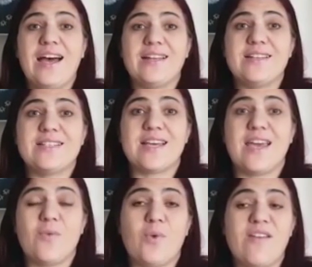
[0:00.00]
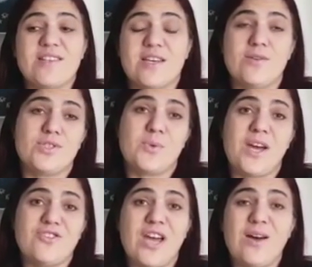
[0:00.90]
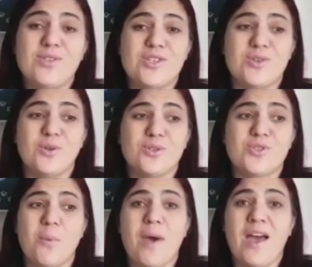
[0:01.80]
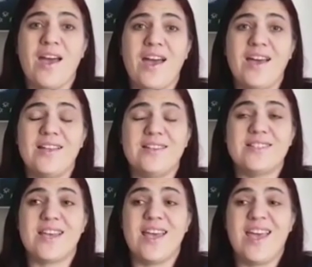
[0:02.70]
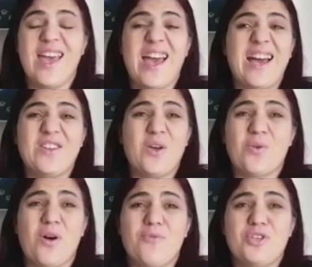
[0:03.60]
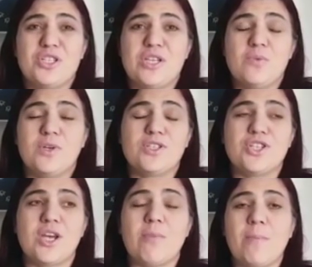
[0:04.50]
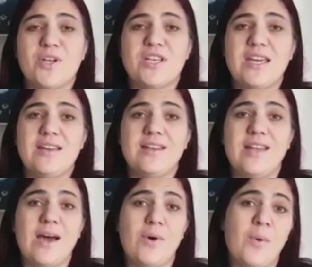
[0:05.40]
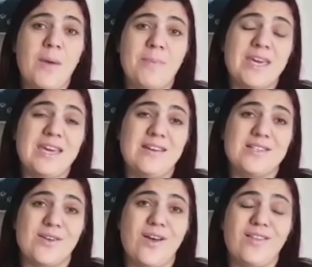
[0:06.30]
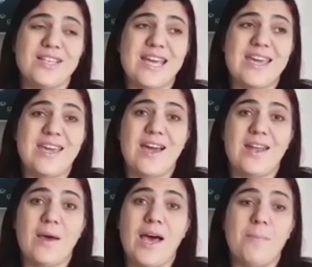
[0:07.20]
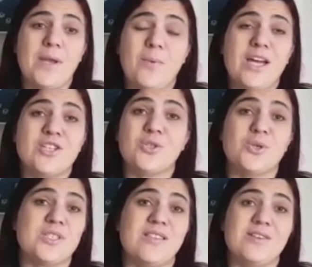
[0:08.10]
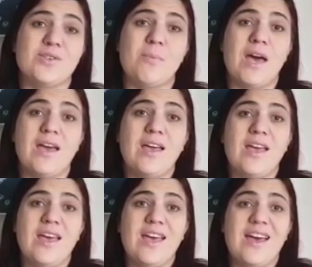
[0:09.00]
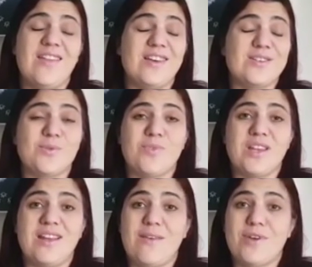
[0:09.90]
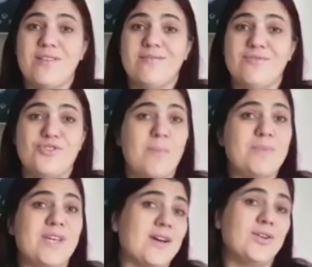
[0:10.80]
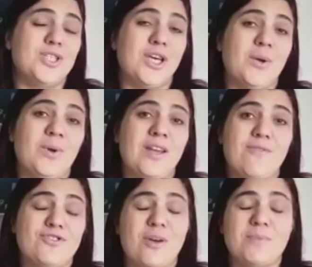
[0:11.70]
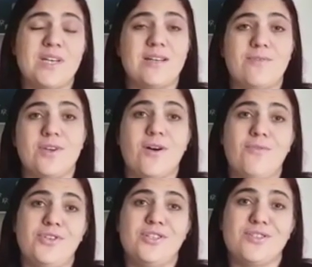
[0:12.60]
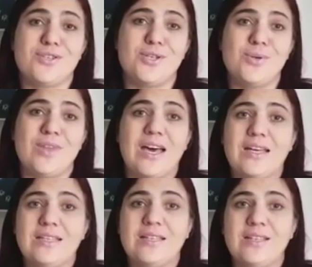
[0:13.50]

And whereas I used to wear trousers all summer and had no confidence, didn't want to show my body, now I wear bikinis on holiday and I happily wear shorts in the summer. And that's something I never dreamt I could do. I never dreamt I'd have the confidence to do that.